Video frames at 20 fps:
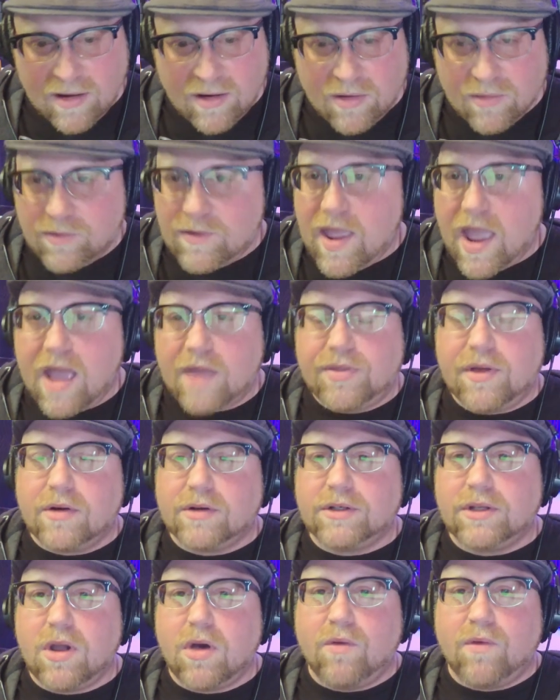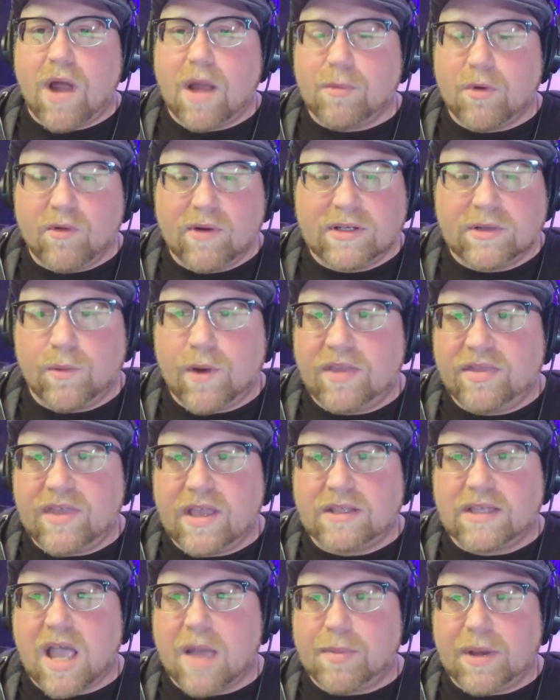I yeah, just, there's no rhyme or reason why
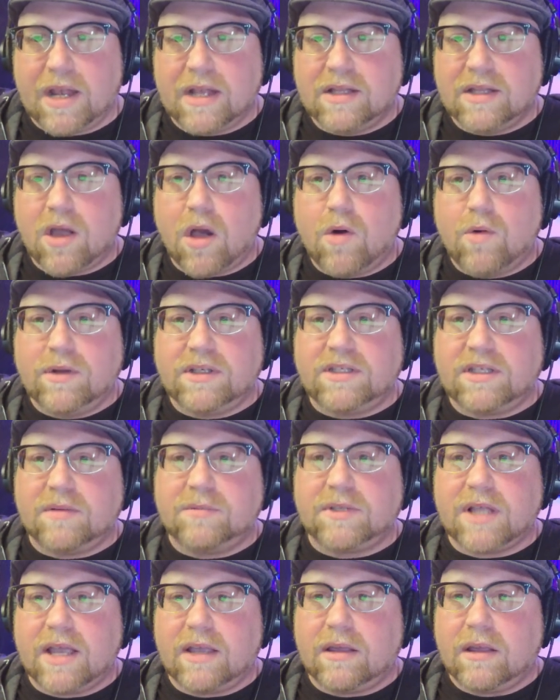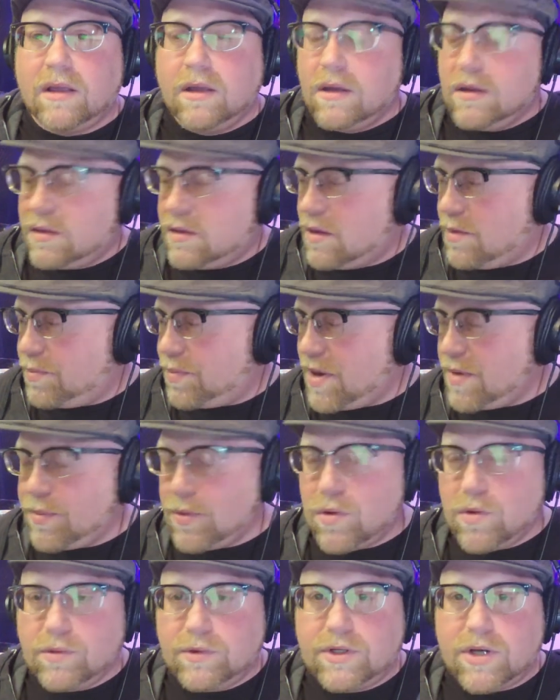things happen, and it always seems like the
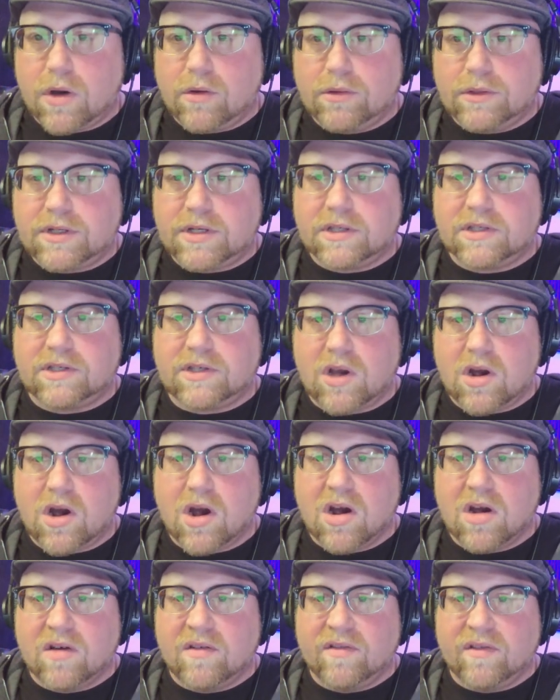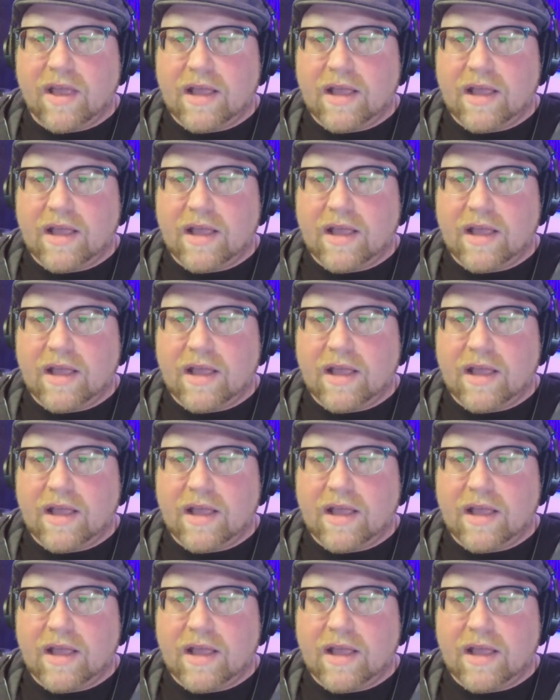people who don't deserve.